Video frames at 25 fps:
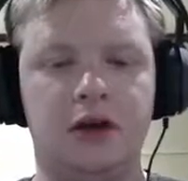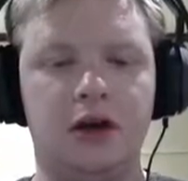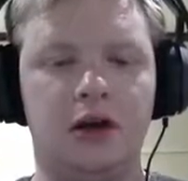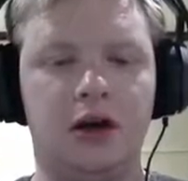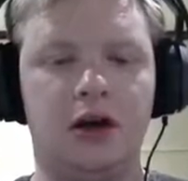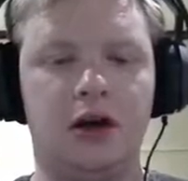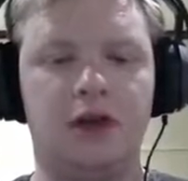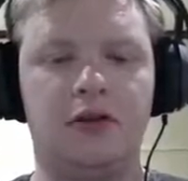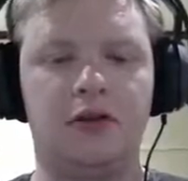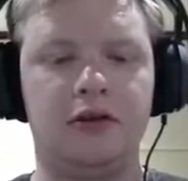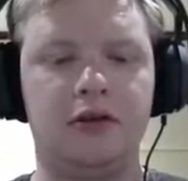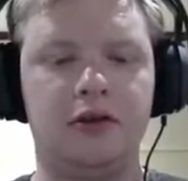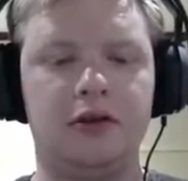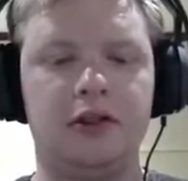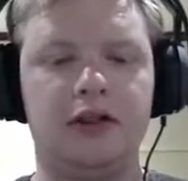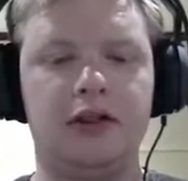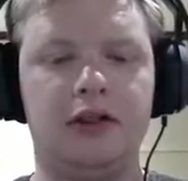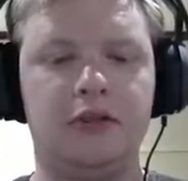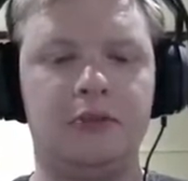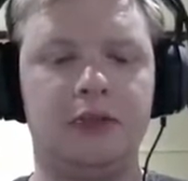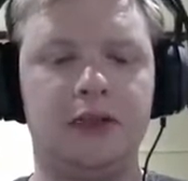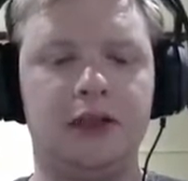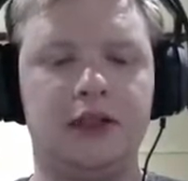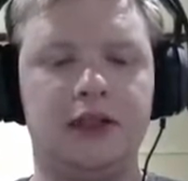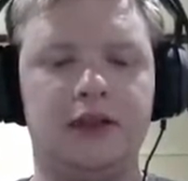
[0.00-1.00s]
although it's still
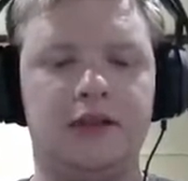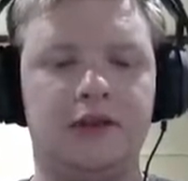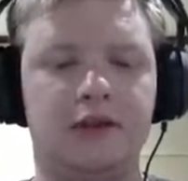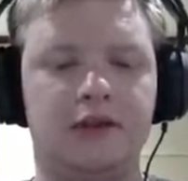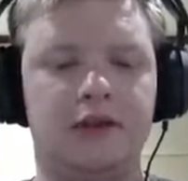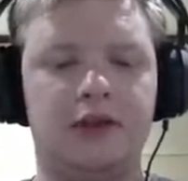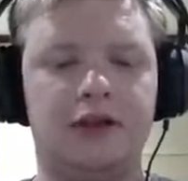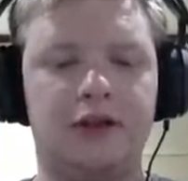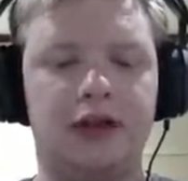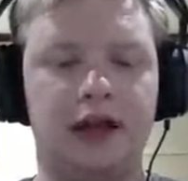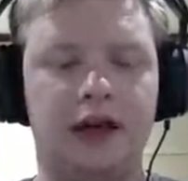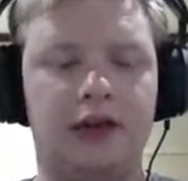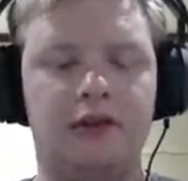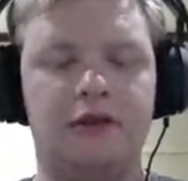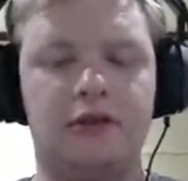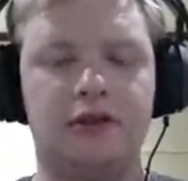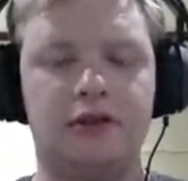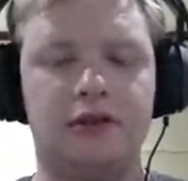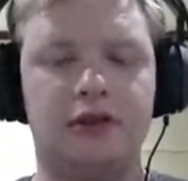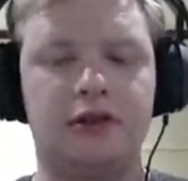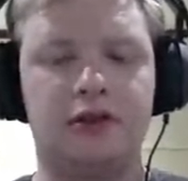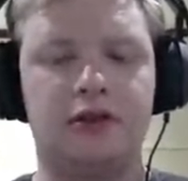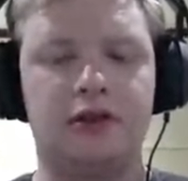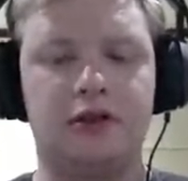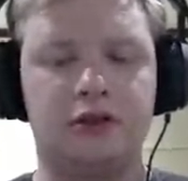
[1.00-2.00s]
a bit different to how
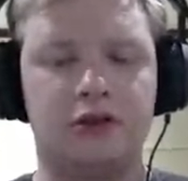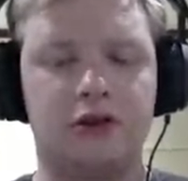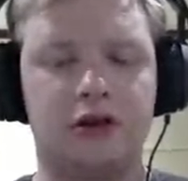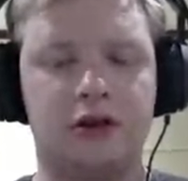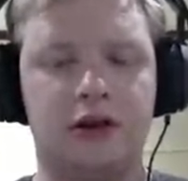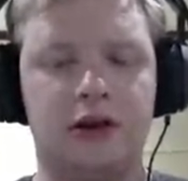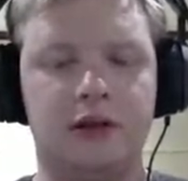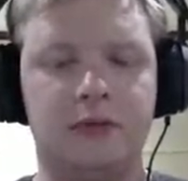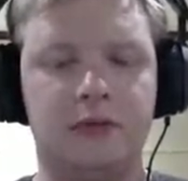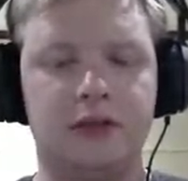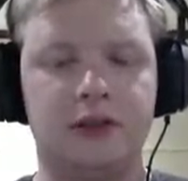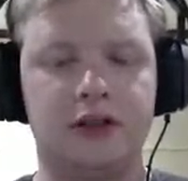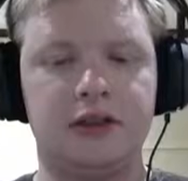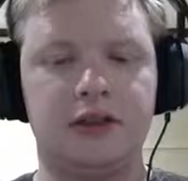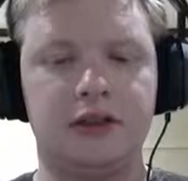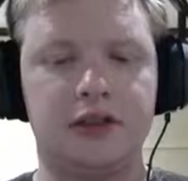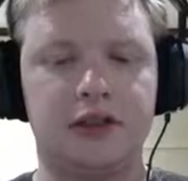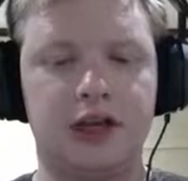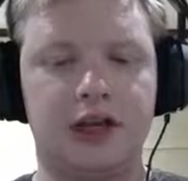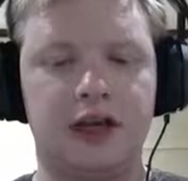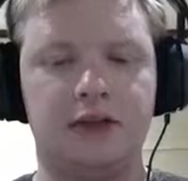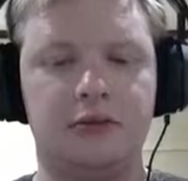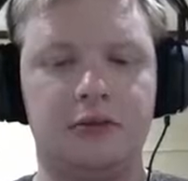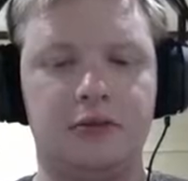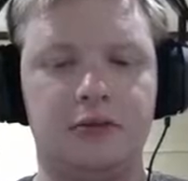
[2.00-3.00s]
it's described in
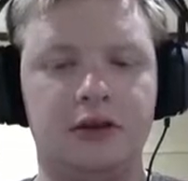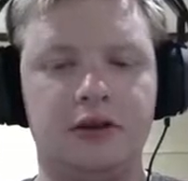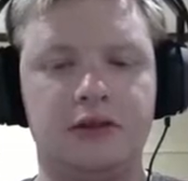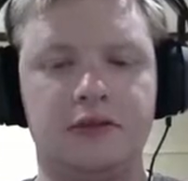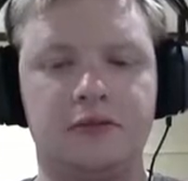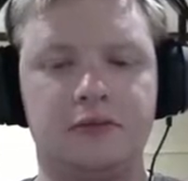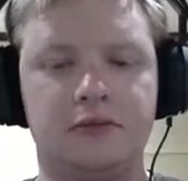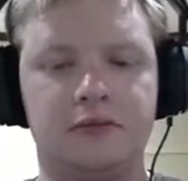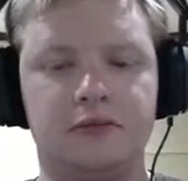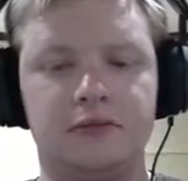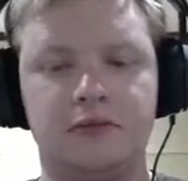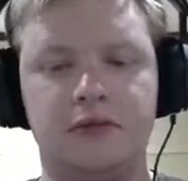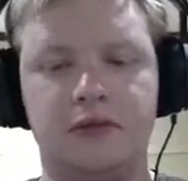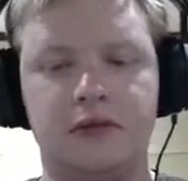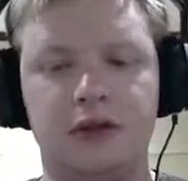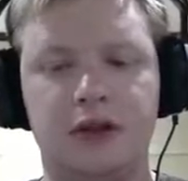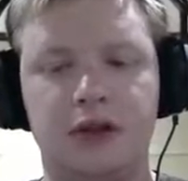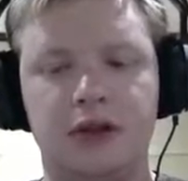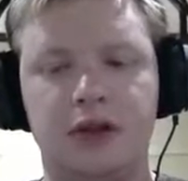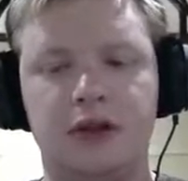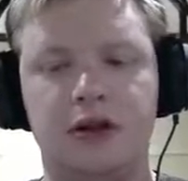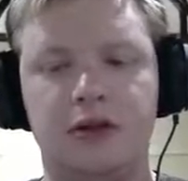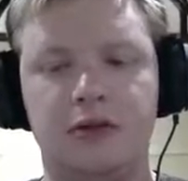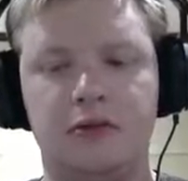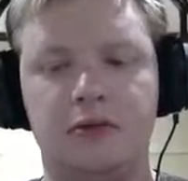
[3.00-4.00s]
Chatterpoint.
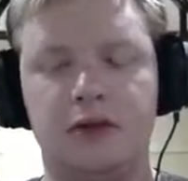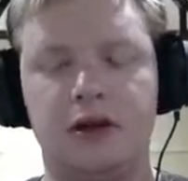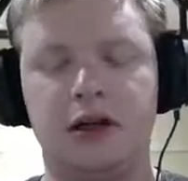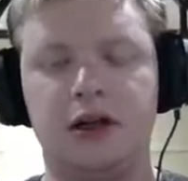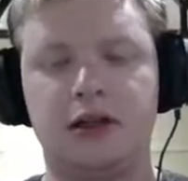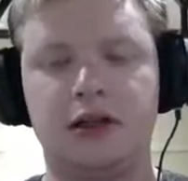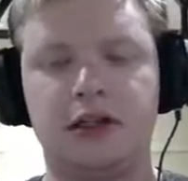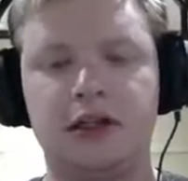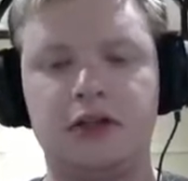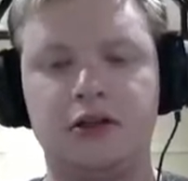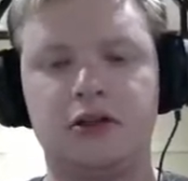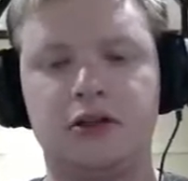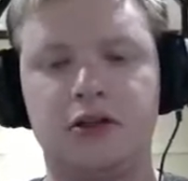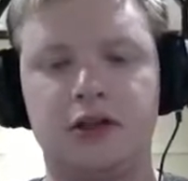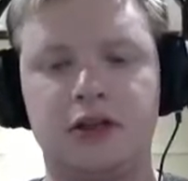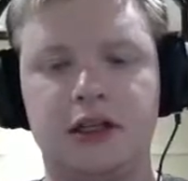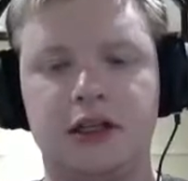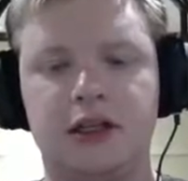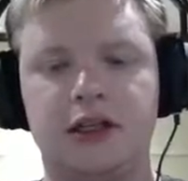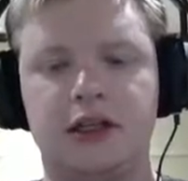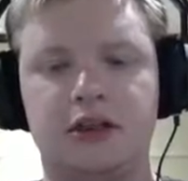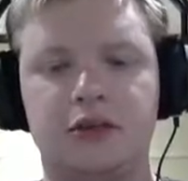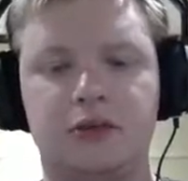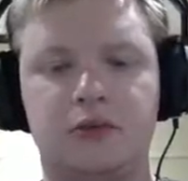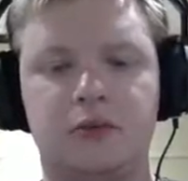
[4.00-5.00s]
But it's
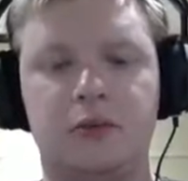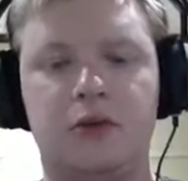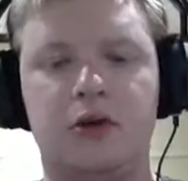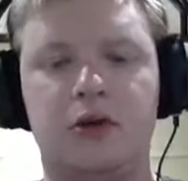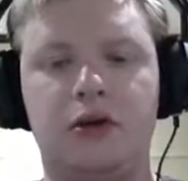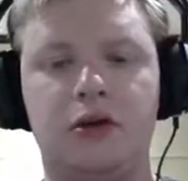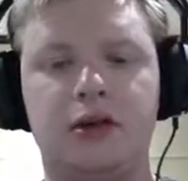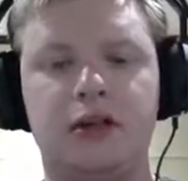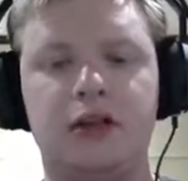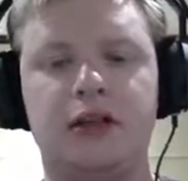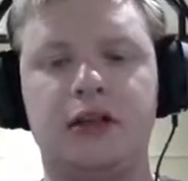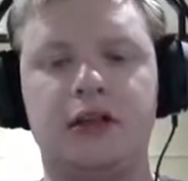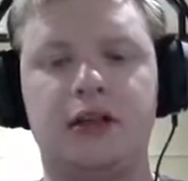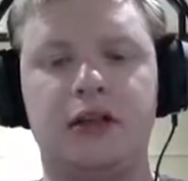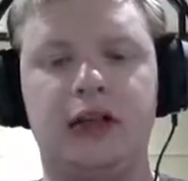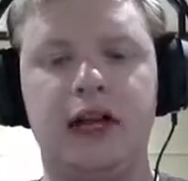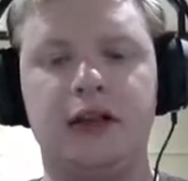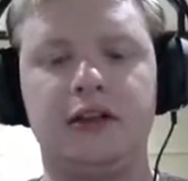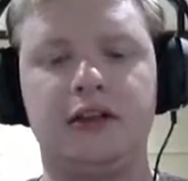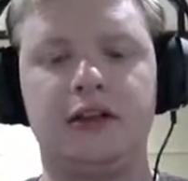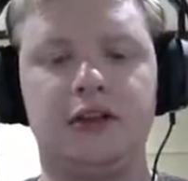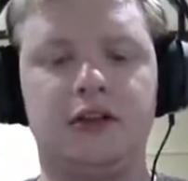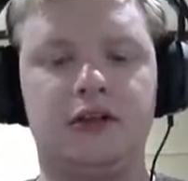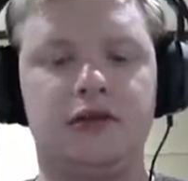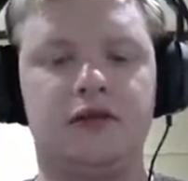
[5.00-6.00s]
interesting exploring the
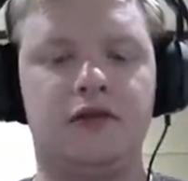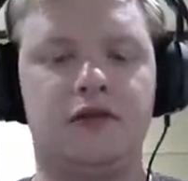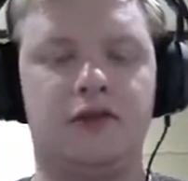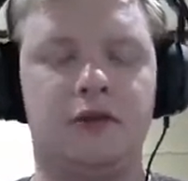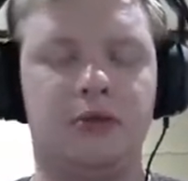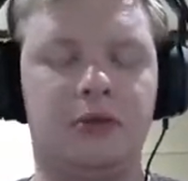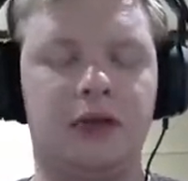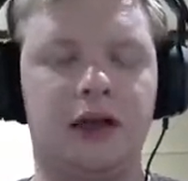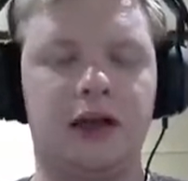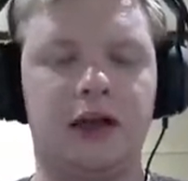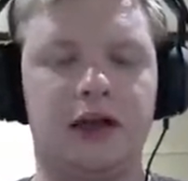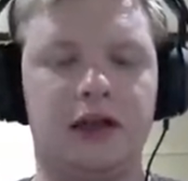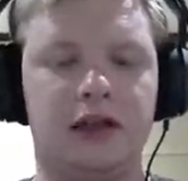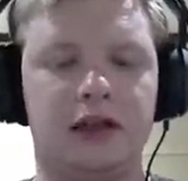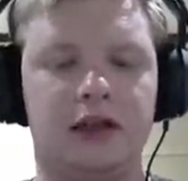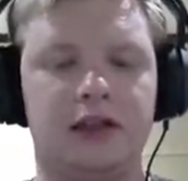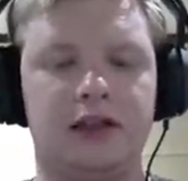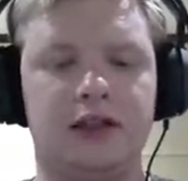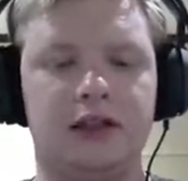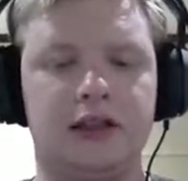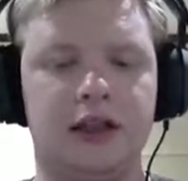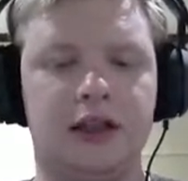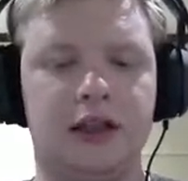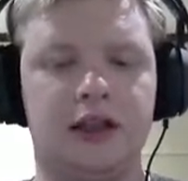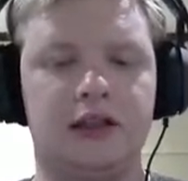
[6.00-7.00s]
dangers of Pardon
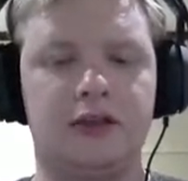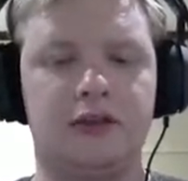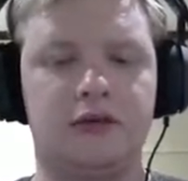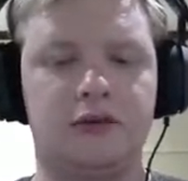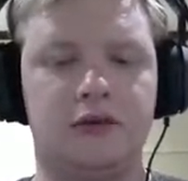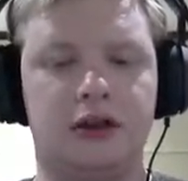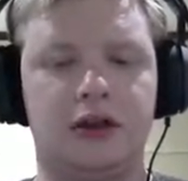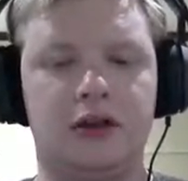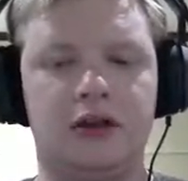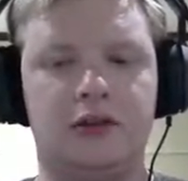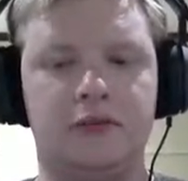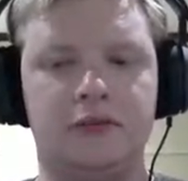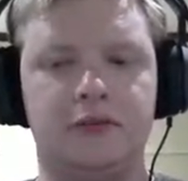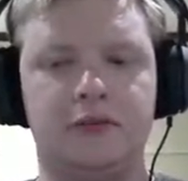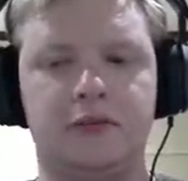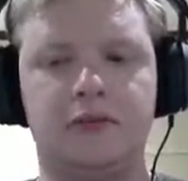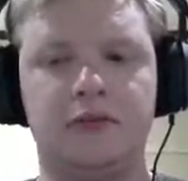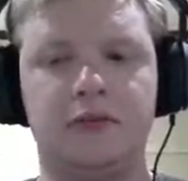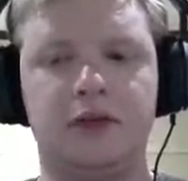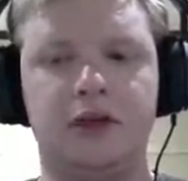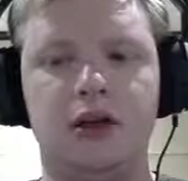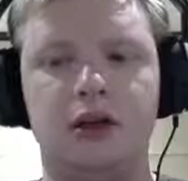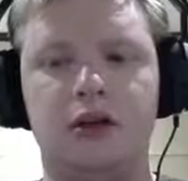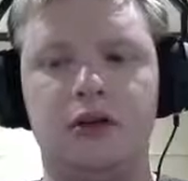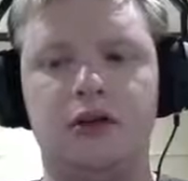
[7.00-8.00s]
in that as well,
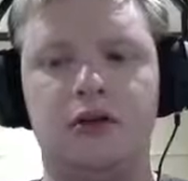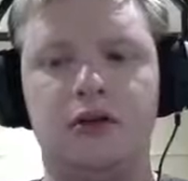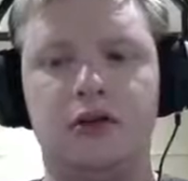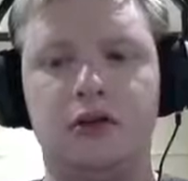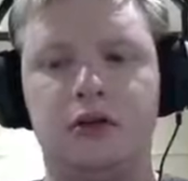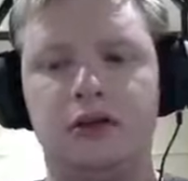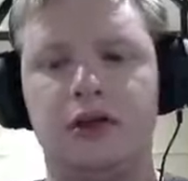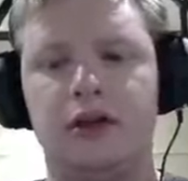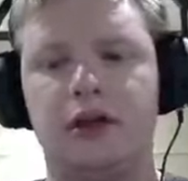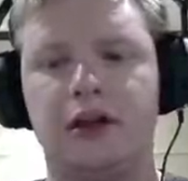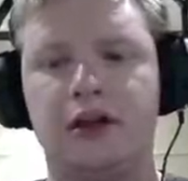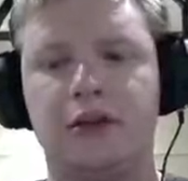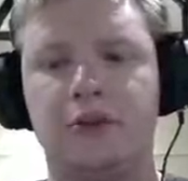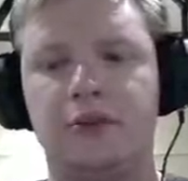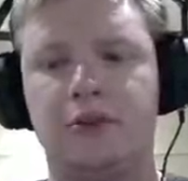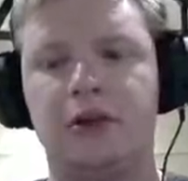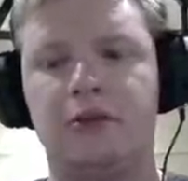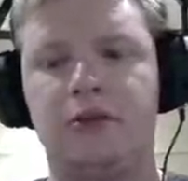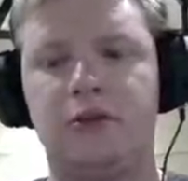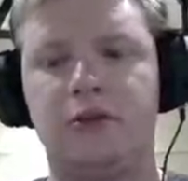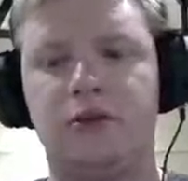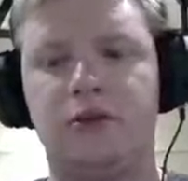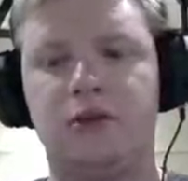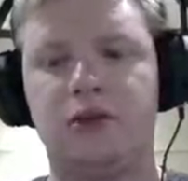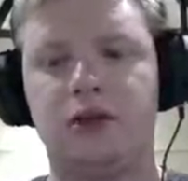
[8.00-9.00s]
which I think
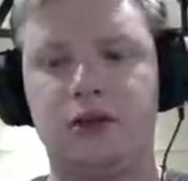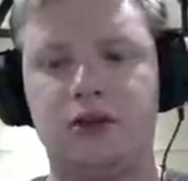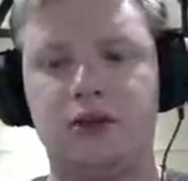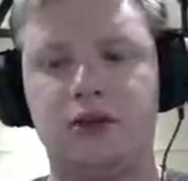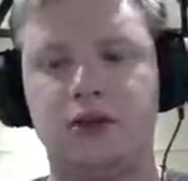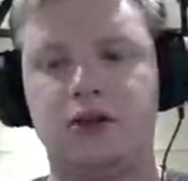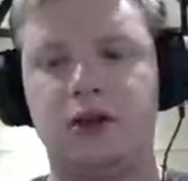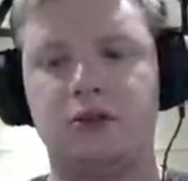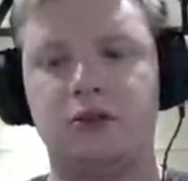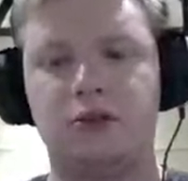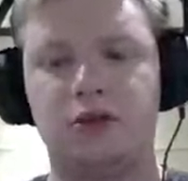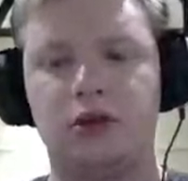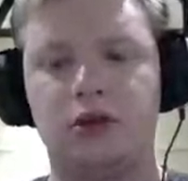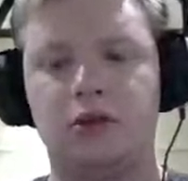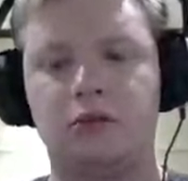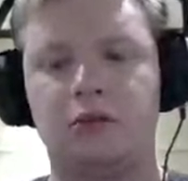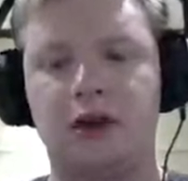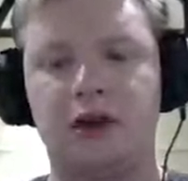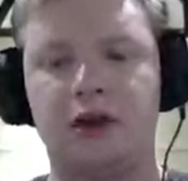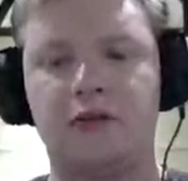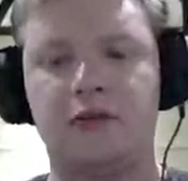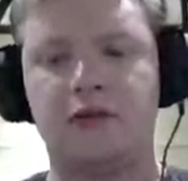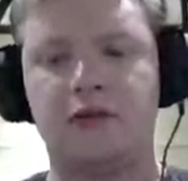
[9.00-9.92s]
people wanted to know more about